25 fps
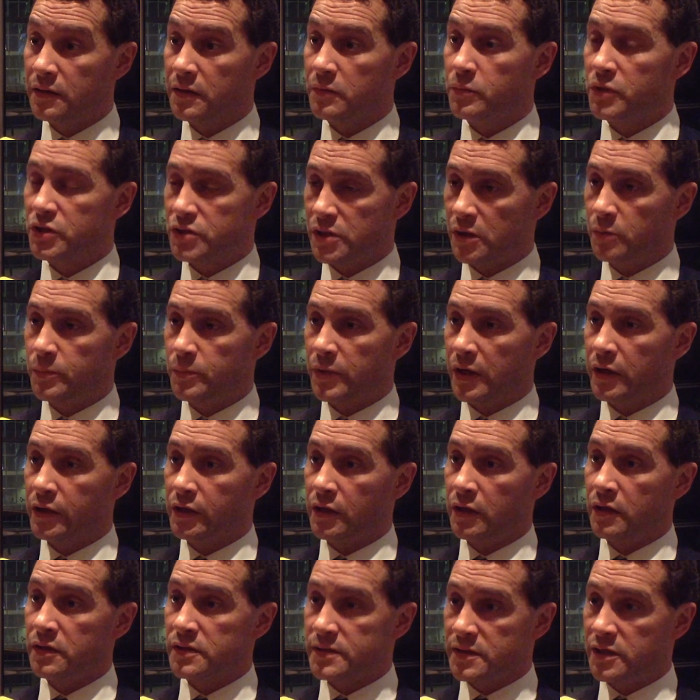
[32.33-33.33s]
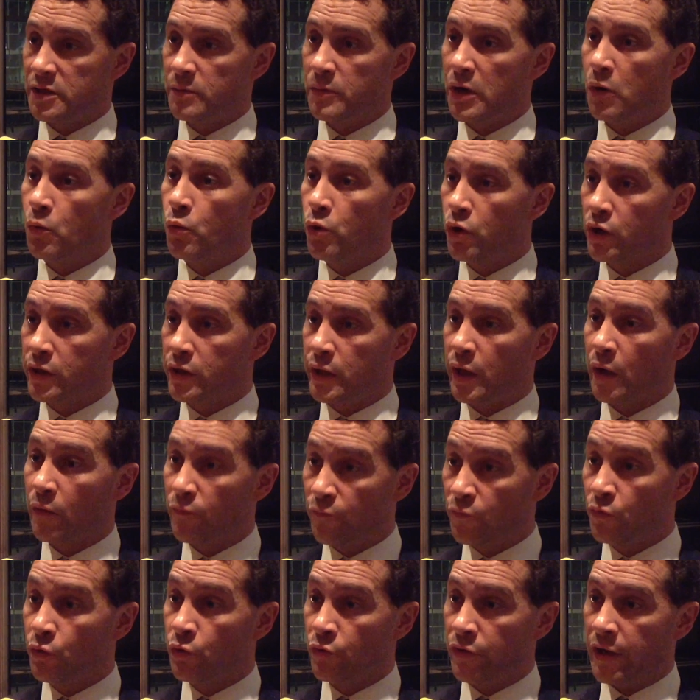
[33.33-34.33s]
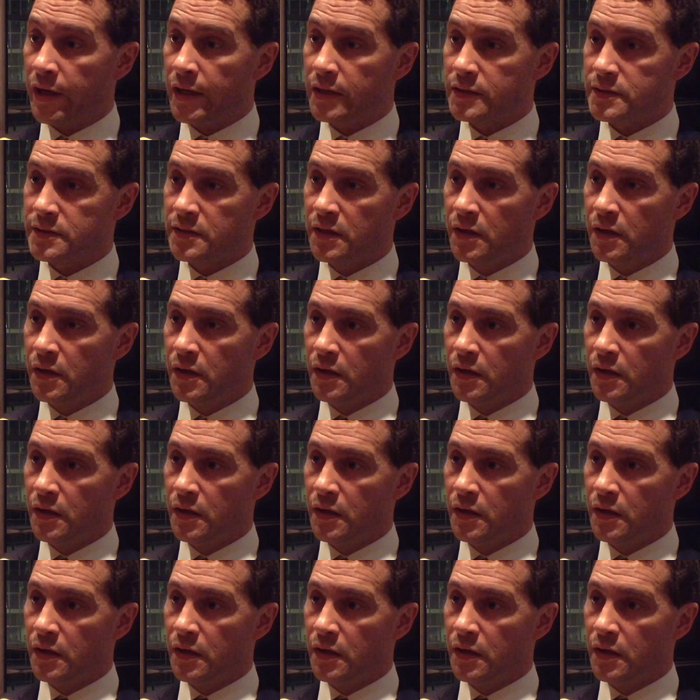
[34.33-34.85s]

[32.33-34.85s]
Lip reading: that Michel Barnier and his team are working for that